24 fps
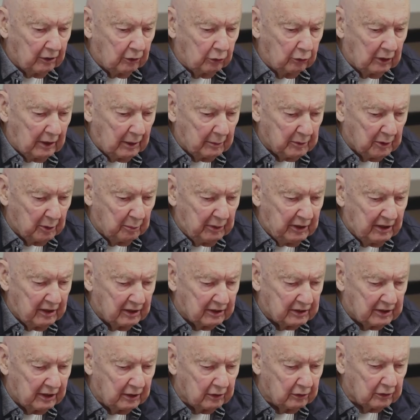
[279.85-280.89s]
who happened to be
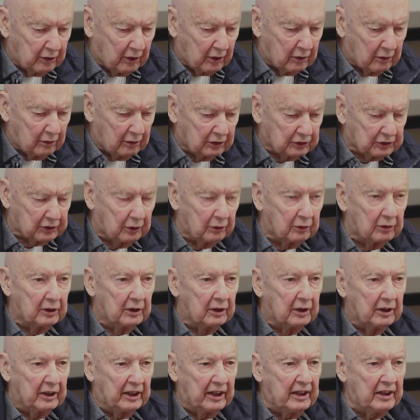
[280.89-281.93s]
the tail gunner also,
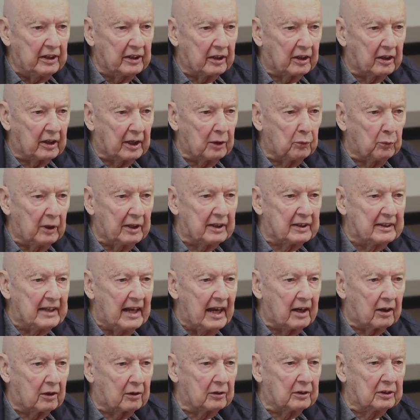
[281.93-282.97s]
he and I went
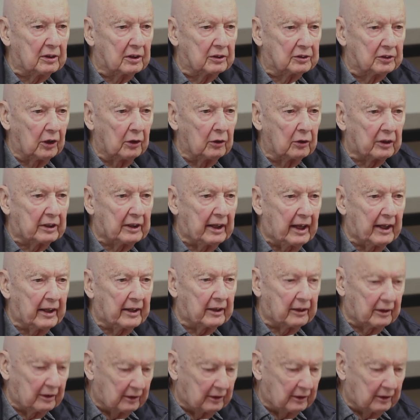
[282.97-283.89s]
down to look at